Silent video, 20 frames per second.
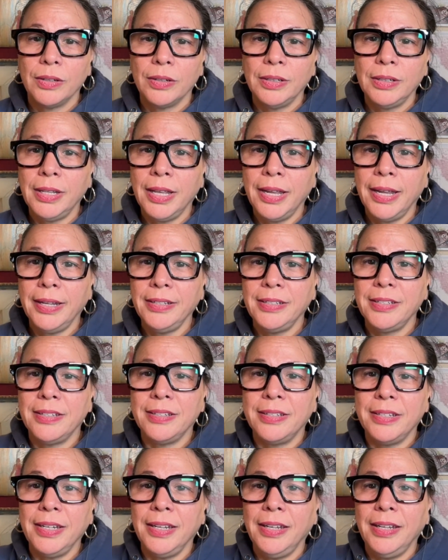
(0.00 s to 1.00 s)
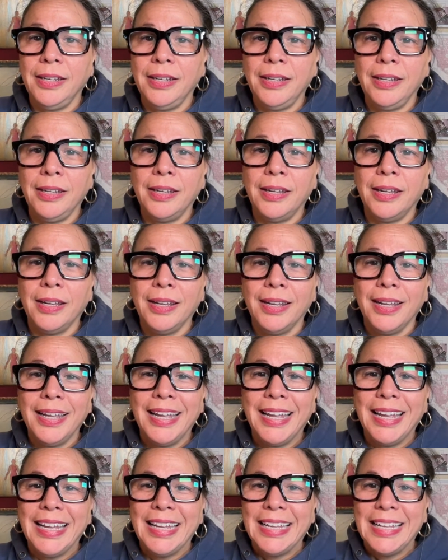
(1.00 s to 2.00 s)
Let's see.
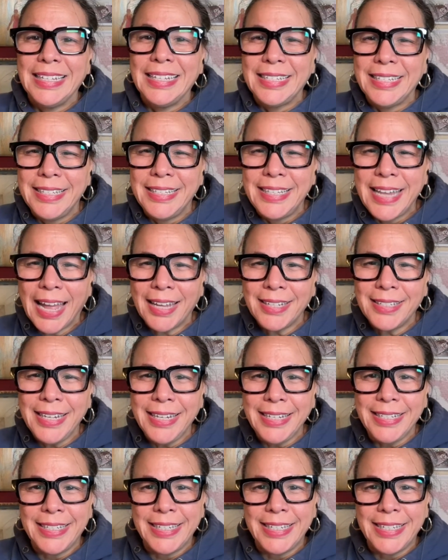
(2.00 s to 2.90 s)
Sassy